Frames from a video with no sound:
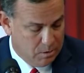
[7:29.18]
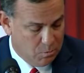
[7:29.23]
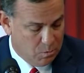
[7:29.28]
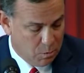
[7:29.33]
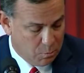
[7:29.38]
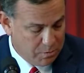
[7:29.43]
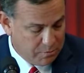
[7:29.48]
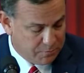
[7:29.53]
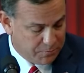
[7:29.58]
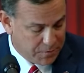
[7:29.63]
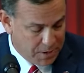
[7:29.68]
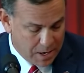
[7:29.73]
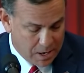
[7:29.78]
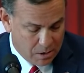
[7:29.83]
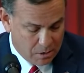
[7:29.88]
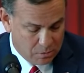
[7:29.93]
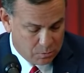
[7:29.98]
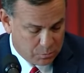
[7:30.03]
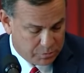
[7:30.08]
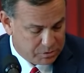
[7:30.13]
What we
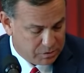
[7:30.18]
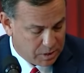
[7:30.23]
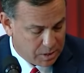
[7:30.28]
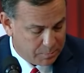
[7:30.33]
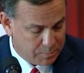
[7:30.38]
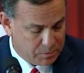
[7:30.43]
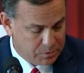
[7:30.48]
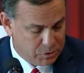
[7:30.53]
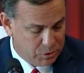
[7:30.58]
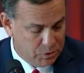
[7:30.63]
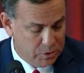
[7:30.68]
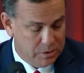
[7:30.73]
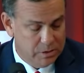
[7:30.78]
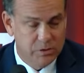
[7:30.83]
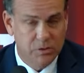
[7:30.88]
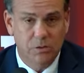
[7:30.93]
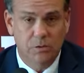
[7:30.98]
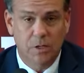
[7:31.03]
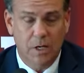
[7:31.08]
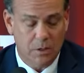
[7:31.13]
found was an opportunity
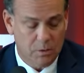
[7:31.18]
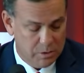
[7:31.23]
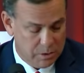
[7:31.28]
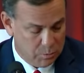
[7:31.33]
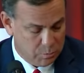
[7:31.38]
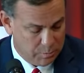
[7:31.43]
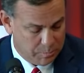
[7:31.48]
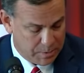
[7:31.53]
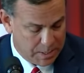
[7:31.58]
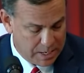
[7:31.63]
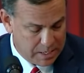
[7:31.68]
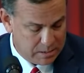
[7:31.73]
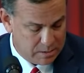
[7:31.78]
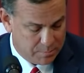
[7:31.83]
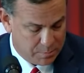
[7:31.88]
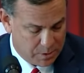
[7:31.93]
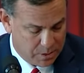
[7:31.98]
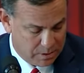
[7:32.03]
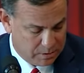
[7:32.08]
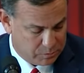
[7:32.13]
to not only repay
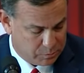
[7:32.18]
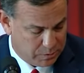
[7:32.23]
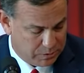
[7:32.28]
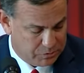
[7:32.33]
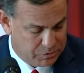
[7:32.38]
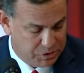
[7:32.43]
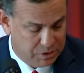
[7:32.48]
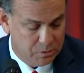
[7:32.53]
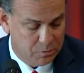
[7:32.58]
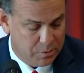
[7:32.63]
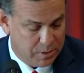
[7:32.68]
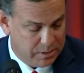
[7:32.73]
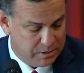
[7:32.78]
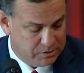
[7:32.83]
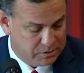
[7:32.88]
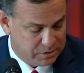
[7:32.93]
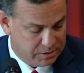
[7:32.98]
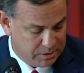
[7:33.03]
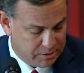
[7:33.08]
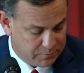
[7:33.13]
the bonds while
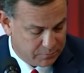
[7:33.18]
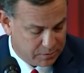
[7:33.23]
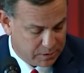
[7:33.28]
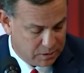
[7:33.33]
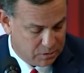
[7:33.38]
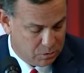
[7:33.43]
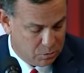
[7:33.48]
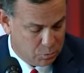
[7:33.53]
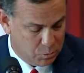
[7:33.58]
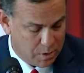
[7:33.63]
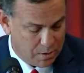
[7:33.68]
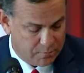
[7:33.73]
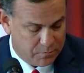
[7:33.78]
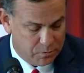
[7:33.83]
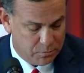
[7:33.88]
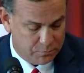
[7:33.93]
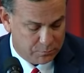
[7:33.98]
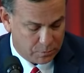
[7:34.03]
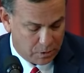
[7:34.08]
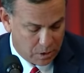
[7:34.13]
generating significant new
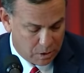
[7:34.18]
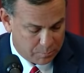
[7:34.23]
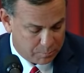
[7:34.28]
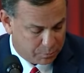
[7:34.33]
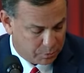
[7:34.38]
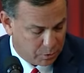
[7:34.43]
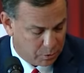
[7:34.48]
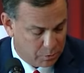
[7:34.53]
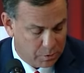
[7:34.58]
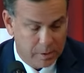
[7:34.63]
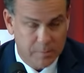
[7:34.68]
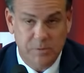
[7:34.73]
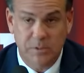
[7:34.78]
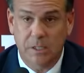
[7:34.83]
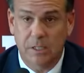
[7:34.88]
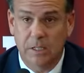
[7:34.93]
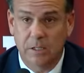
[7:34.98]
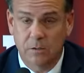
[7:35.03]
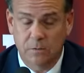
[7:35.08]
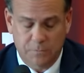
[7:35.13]
revenue for our
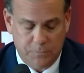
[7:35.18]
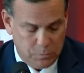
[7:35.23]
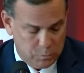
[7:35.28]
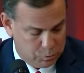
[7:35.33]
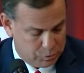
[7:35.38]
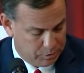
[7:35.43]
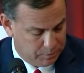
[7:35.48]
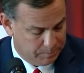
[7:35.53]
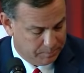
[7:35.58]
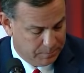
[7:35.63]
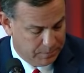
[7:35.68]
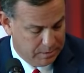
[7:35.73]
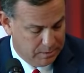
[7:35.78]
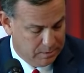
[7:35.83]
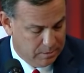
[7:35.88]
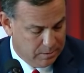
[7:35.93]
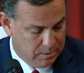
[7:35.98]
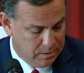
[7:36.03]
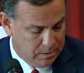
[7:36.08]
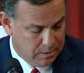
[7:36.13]
programs in the future.
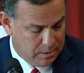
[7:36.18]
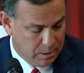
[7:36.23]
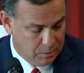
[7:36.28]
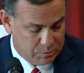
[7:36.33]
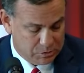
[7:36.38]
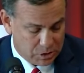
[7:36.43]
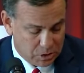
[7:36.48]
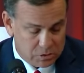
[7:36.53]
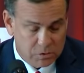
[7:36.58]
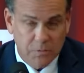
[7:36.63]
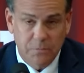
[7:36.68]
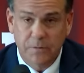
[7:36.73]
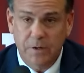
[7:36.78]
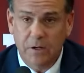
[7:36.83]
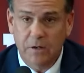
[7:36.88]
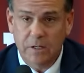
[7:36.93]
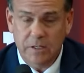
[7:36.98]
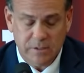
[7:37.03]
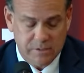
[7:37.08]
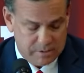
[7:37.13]
I was also
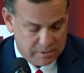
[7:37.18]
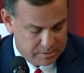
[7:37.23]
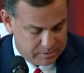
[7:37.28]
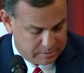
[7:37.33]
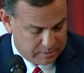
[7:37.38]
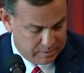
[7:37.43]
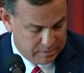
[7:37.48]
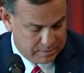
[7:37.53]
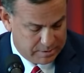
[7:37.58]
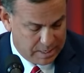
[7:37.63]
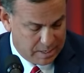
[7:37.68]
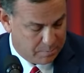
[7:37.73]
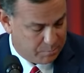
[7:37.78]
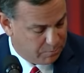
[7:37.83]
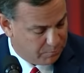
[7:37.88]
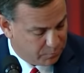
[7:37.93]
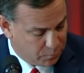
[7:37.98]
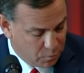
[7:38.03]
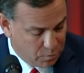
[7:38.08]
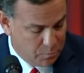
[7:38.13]
very insistent that
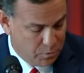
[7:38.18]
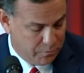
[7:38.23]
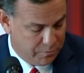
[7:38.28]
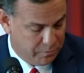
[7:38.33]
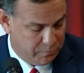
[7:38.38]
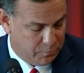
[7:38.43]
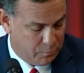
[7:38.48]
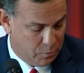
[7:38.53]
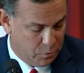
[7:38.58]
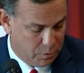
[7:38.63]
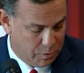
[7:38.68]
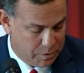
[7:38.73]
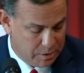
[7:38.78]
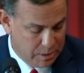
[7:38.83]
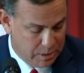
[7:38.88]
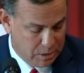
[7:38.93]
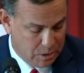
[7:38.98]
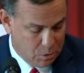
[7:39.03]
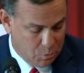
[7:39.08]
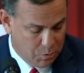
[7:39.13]
before moving forward,
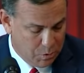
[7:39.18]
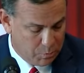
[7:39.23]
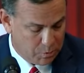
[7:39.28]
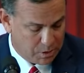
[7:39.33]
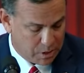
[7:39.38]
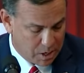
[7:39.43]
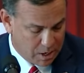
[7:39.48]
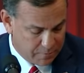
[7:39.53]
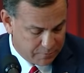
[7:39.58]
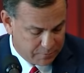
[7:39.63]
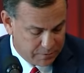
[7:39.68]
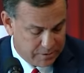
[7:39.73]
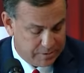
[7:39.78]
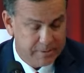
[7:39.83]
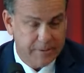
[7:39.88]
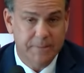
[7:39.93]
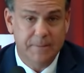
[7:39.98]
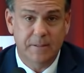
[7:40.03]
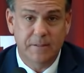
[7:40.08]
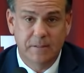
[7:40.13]
we were confident
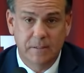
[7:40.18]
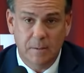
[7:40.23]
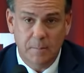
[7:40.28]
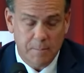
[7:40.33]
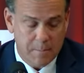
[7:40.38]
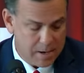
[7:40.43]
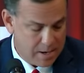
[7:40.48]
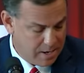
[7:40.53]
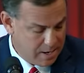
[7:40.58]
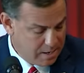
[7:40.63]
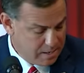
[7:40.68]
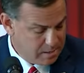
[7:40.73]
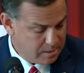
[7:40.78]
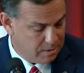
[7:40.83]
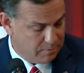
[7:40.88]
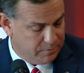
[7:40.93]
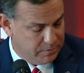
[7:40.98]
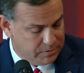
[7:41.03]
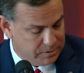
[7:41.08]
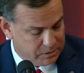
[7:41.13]
that the demand
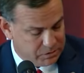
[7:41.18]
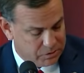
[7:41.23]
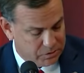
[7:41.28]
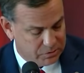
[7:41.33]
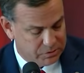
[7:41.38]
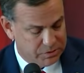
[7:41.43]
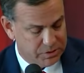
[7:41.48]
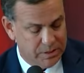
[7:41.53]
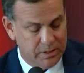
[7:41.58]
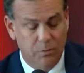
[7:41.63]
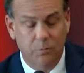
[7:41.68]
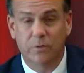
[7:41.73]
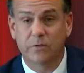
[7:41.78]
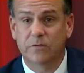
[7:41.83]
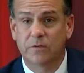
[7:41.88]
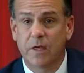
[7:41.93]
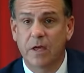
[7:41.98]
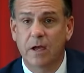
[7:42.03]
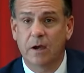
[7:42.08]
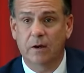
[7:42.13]
of additional seating
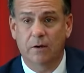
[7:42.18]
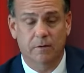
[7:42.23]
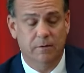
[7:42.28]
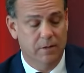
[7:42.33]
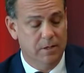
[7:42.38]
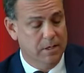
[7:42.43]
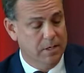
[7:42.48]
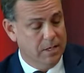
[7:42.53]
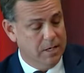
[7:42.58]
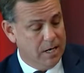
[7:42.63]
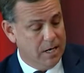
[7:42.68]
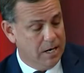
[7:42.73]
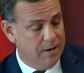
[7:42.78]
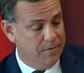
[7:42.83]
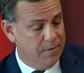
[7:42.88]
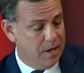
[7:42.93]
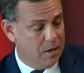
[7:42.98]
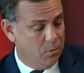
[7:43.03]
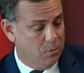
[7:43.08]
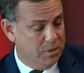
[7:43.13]
was there
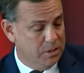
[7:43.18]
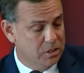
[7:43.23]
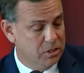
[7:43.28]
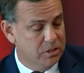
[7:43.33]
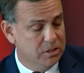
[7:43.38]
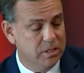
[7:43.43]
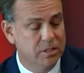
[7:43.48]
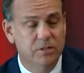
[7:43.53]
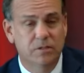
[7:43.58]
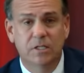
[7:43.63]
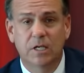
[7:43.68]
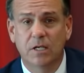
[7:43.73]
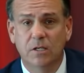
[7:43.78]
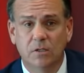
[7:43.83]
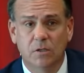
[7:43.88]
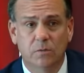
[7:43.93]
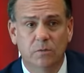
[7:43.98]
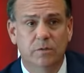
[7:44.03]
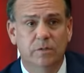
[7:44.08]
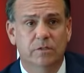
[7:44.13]
and that we could
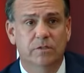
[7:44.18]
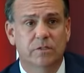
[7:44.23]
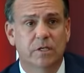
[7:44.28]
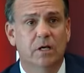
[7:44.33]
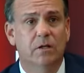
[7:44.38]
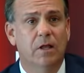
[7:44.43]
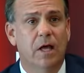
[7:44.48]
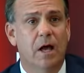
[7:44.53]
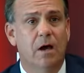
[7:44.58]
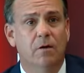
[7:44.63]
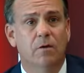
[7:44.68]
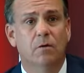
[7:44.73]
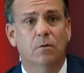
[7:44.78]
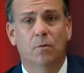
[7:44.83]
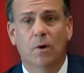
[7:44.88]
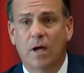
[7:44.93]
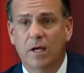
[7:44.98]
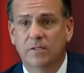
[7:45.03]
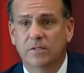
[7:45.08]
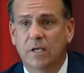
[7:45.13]
continue to sell out
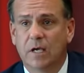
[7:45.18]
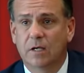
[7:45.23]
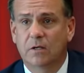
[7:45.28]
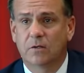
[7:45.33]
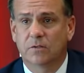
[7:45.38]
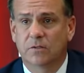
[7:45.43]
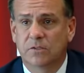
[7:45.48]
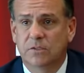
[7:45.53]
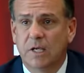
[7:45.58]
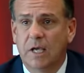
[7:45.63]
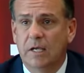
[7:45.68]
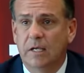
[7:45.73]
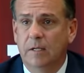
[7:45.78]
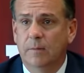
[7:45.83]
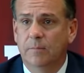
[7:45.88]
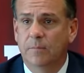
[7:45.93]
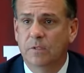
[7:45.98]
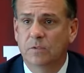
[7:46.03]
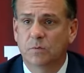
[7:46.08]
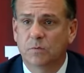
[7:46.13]
Rice-Eccles
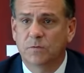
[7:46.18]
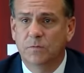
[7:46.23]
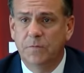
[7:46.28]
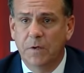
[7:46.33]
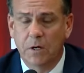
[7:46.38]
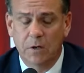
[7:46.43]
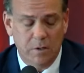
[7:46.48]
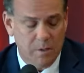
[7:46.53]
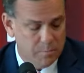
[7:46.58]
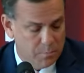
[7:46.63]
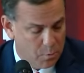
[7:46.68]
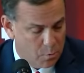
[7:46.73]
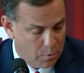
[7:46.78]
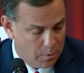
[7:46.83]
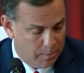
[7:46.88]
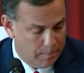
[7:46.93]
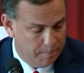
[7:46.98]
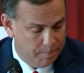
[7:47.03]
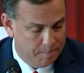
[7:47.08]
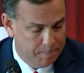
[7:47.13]
Stadium. This was very
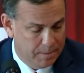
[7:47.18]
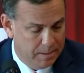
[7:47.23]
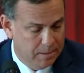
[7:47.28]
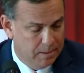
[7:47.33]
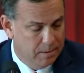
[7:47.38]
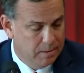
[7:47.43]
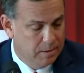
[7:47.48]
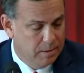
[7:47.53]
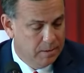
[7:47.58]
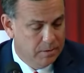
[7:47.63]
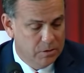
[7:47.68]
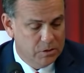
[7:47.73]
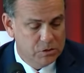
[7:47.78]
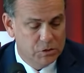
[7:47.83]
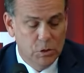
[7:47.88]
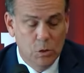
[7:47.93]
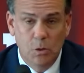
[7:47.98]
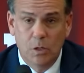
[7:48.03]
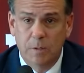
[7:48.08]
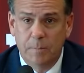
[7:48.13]
important.
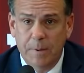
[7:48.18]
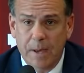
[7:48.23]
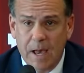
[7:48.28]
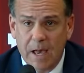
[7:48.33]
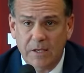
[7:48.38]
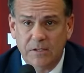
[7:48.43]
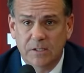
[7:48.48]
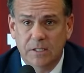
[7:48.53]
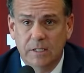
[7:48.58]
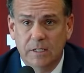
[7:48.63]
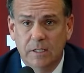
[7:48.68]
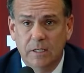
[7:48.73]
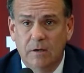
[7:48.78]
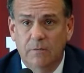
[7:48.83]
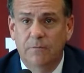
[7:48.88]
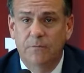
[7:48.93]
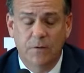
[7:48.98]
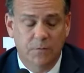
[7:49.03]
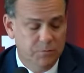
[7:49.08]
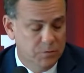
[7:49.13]
This new capacity
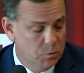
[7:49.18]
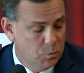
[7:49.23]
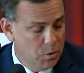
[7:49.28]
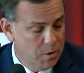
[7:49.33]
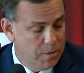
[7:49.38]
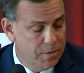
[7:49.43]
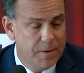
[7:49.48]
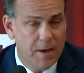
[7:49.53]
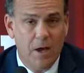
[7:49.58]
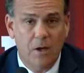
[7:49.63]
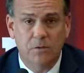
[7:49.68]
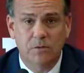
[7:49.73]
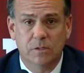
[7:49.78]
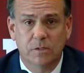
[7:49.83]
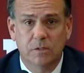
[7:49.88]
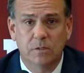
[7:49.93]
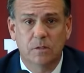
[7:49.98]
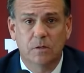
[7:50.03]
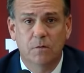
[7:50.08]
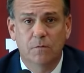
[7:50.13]
of
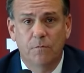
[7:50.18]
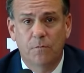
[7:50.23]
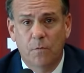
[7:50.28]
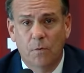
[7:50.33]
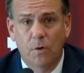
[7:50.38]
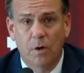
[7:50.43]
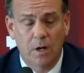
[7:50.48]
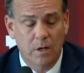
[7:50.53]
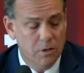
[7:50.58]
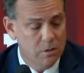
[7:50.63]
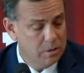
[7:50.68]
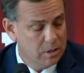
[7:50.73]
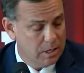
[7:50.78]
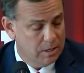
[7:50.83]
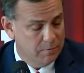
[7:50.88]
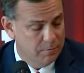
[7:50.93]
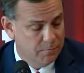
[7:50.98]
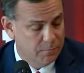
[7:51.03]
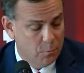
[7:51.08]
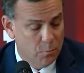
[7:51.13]

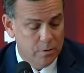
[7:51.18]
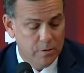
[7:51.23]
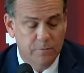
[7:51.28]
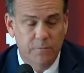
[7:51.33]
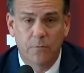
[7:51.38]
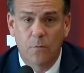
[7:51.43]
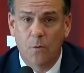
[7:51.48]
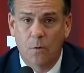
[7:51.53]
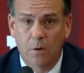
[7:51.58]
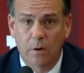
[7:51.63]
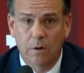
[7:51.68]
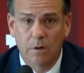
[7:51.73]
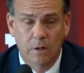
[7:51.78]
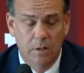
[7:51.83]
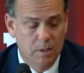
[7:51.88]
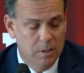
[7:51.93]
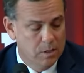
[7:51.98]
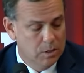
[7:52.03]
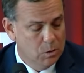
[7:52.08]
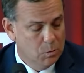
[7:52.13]
51,444
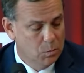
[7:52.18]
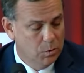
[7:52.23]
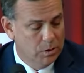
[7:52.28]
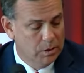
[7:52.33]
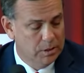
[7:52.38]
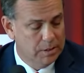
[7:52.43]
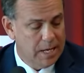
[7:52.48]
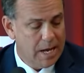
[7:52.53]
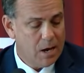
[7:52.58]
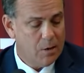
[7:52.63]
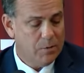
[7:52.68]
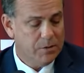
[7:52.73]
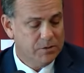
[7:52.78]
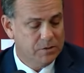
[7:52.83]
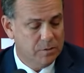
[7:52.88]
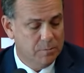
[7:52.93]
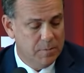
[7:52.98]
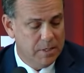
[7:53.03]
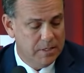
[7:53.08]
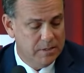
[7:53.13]
will allow us
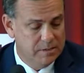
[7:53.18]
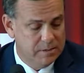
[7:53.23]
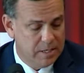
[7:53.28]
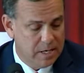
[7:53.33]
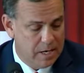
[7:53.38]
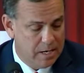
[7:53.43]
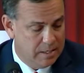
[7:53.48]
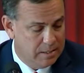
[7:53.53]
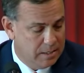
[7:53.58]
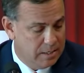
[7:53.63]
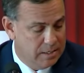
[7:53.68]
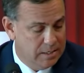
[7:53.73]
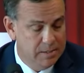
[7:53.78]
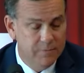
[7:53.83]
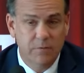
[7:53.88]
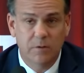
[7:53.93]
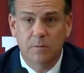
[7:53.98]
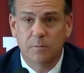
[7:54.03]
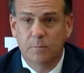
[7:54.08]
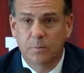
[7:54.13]
to maintain and
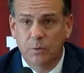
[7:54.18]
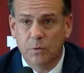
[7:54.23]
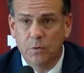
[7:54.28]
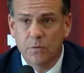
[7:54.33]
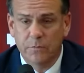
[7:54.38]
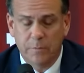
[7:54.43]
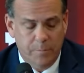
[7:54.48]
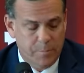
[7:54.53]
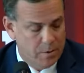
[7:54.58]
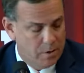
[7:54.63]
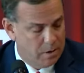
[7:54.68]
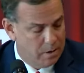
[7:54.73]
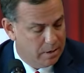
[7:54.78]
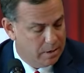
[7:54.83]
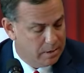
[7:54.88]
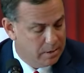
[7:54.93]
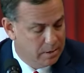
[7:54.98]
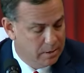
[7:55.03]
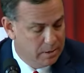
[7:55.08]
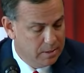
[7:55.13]
even improve
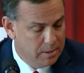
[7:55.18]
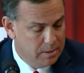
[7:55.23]
upon